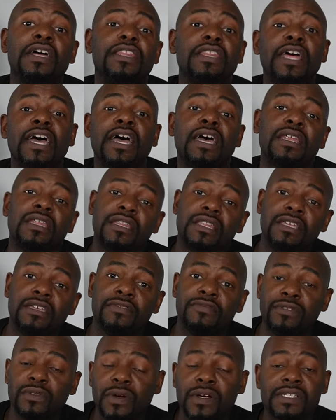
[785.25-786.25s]
that the
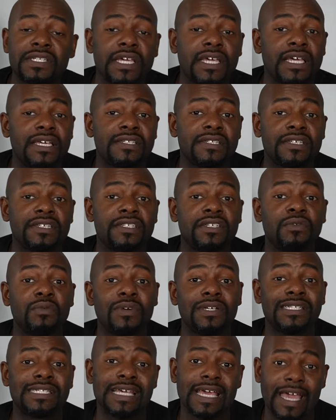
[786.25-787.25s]
Fluance
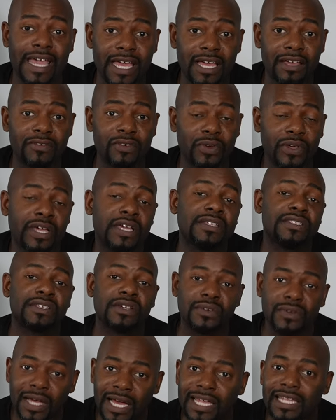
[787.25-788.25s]
AI61s have, okay?
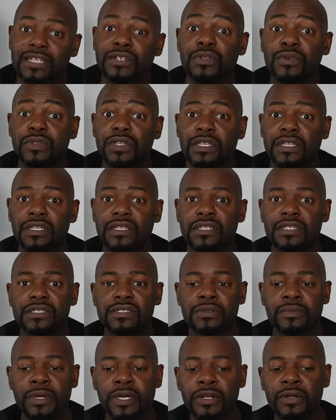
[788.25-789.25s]
So I do think that these
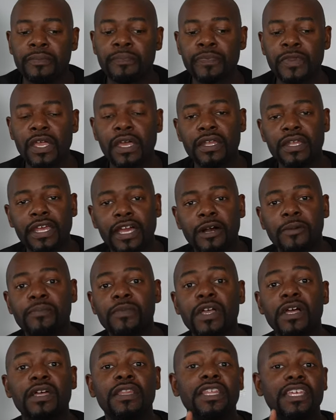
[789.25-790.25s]
are better. Now,
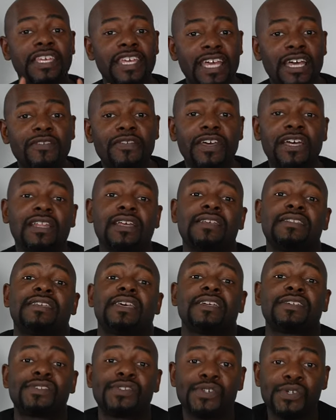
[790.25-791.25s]
the KEF
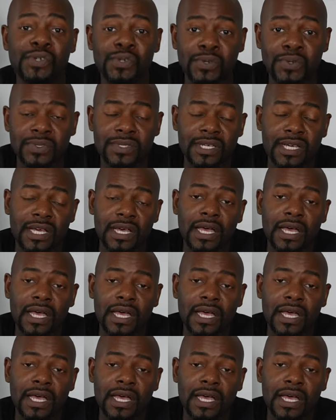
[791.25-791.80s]
LSX2s.